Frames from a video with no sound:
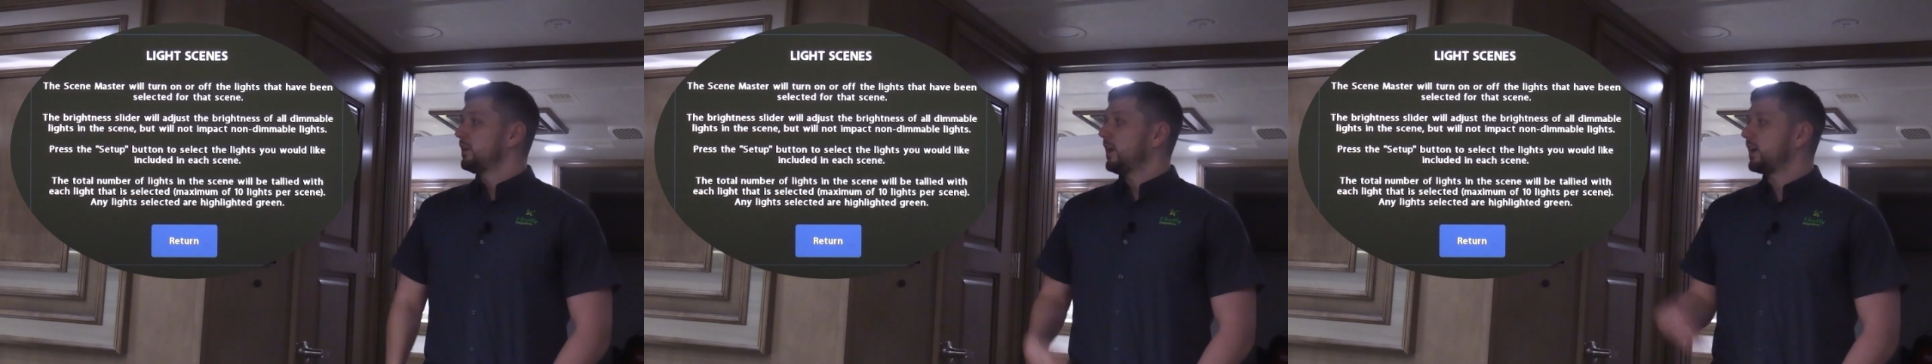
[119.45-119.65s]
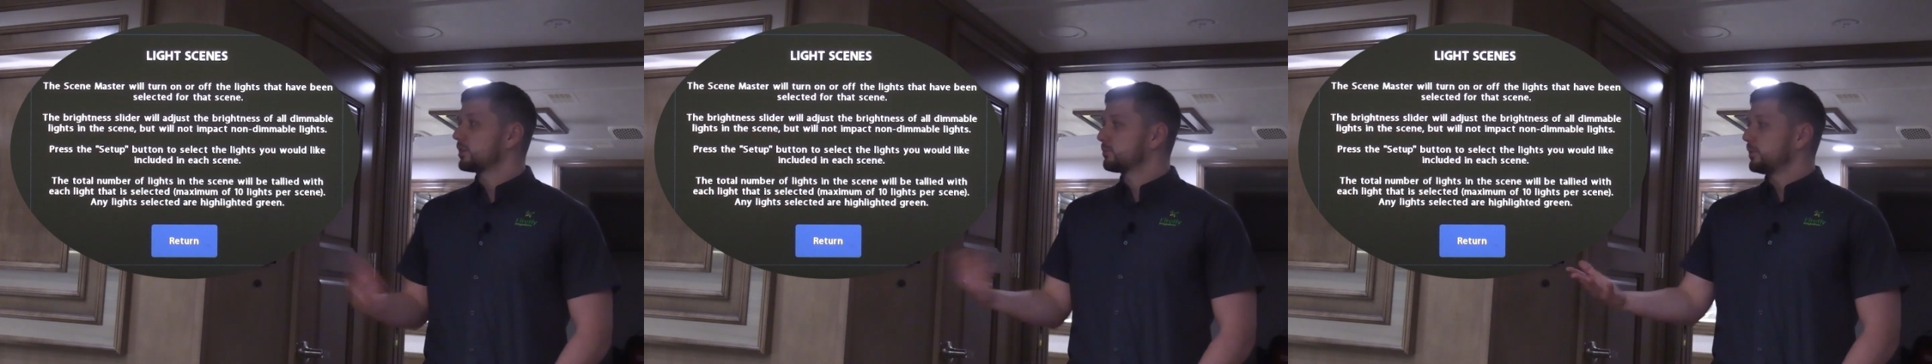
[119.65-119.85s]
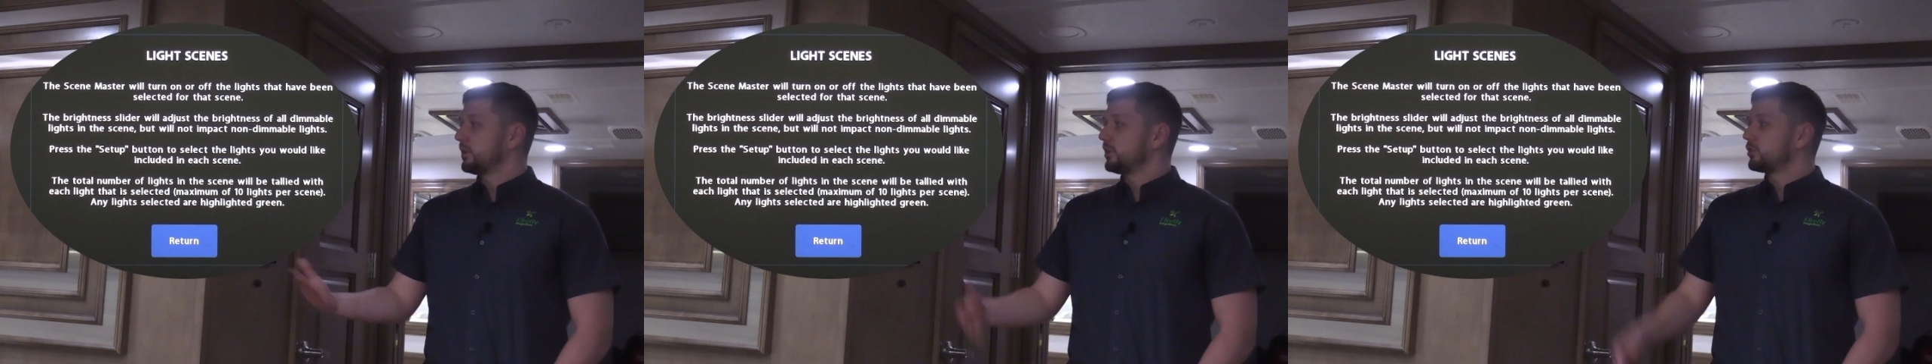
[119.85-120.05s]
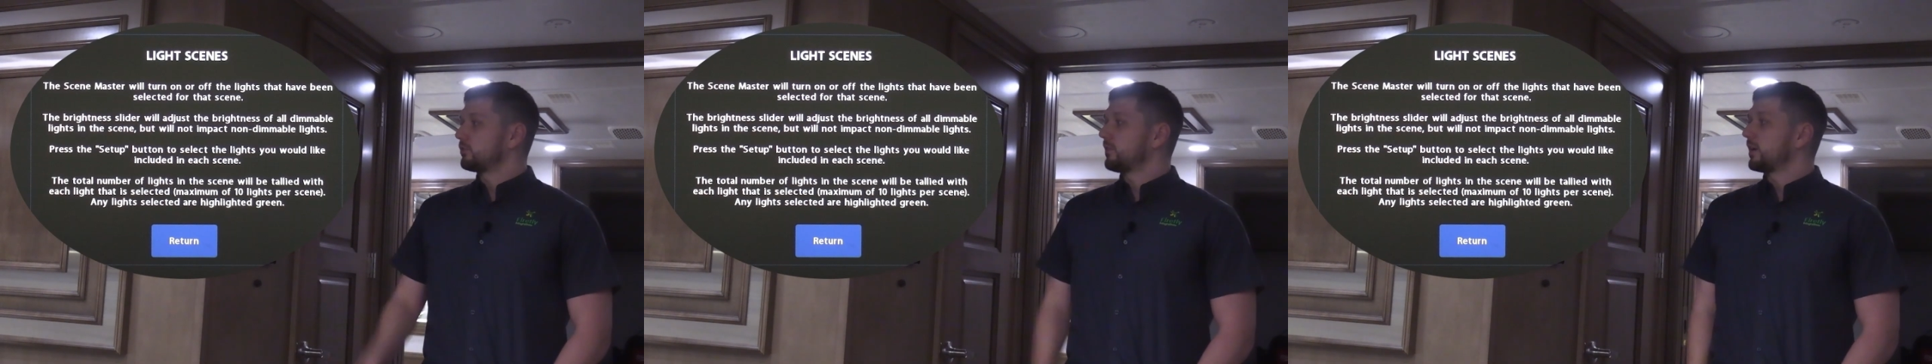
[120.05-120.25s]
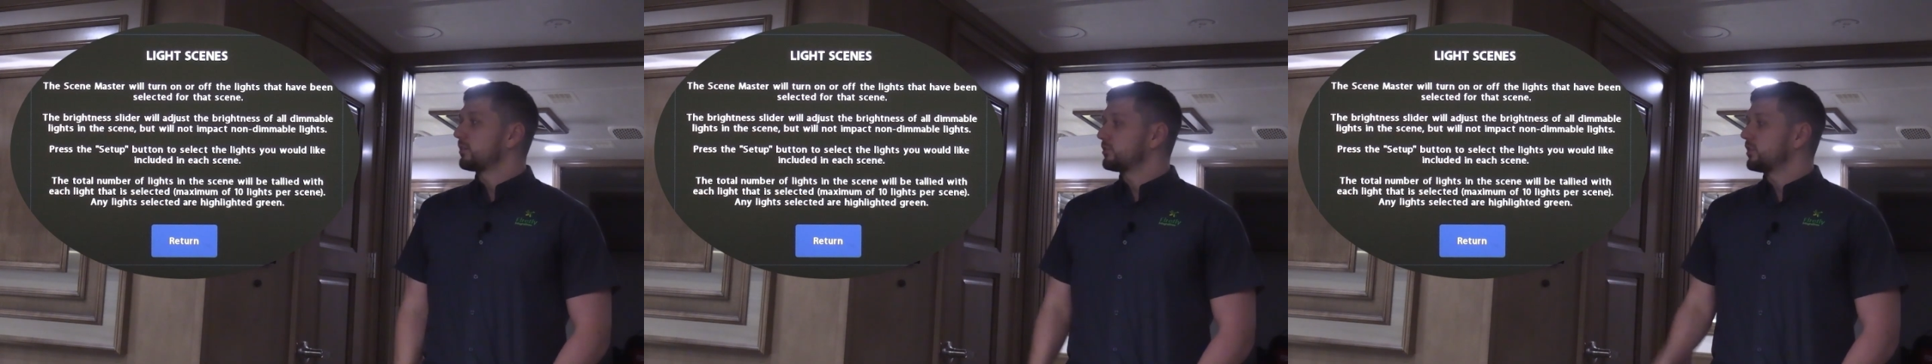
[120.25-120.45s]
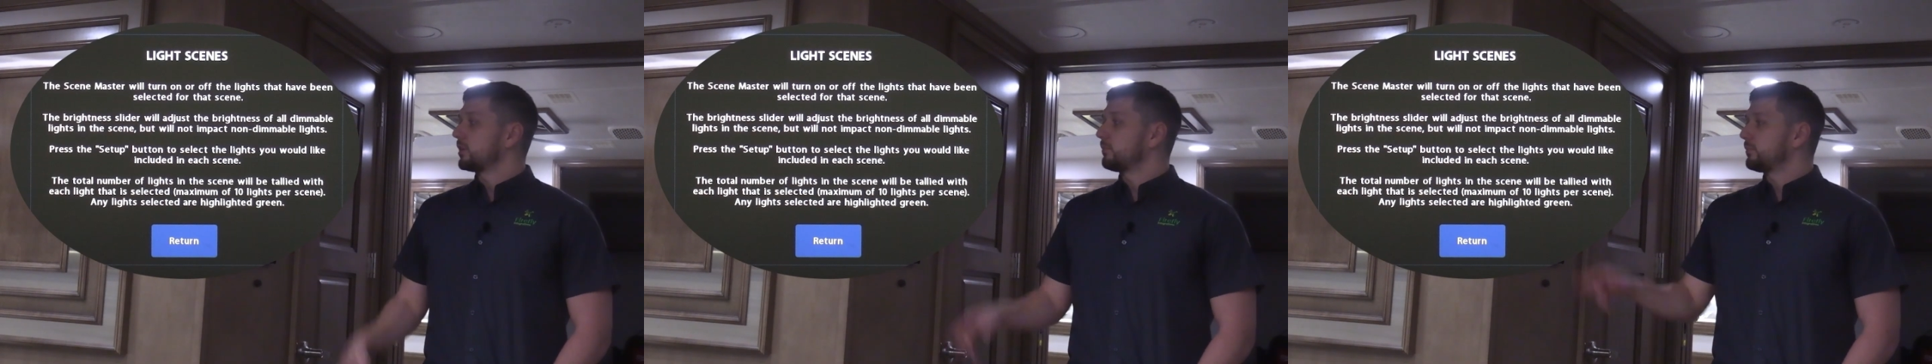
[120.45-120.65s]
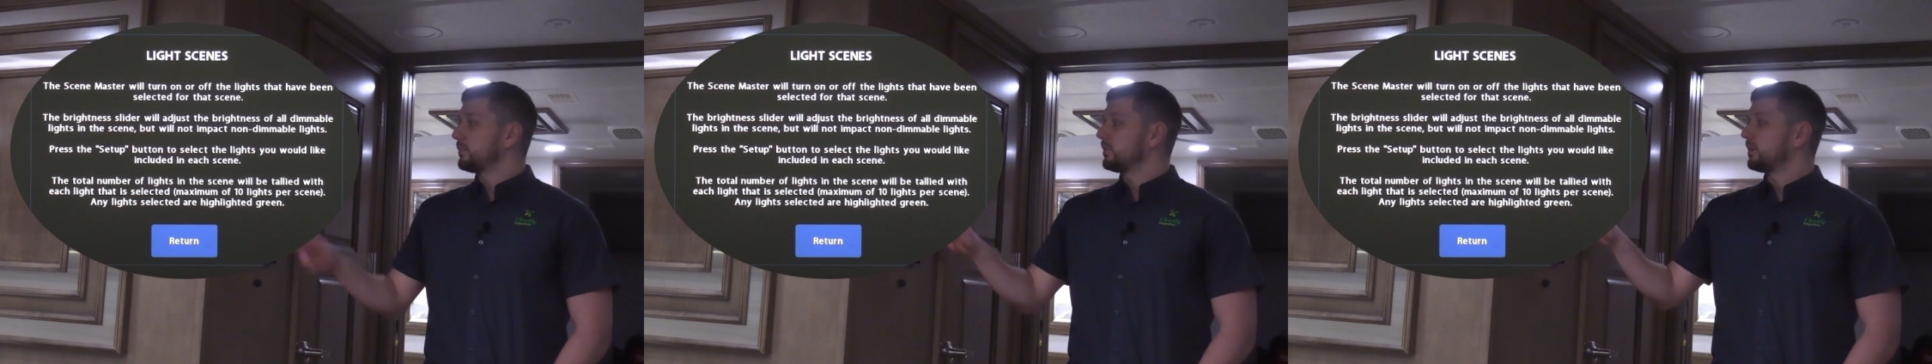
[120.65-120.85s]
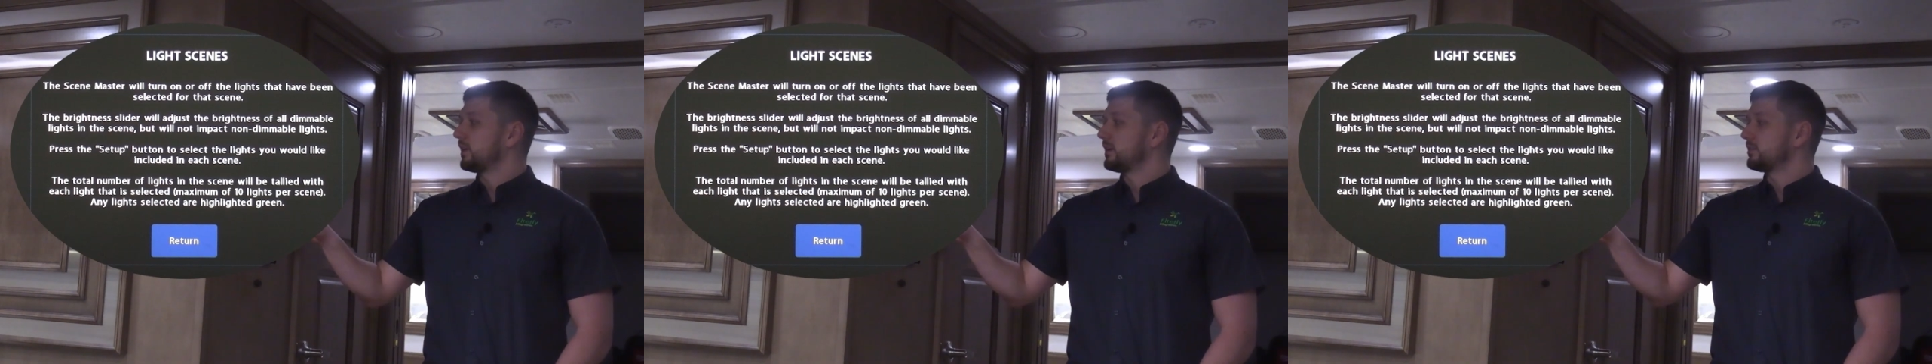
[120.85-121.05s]
explanation of how to set up
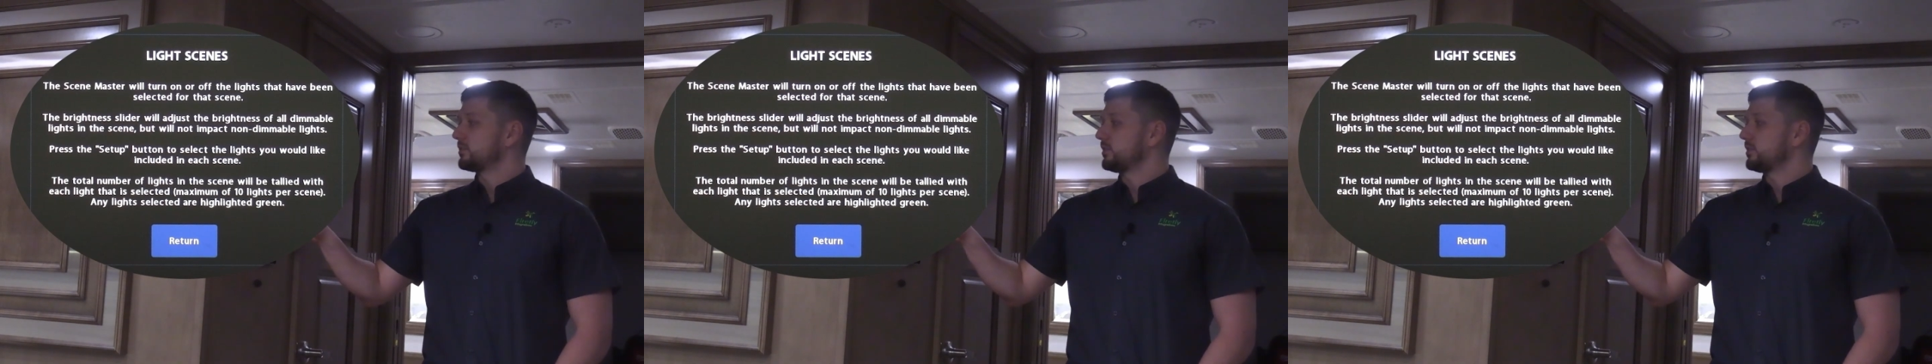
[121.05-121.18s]
the light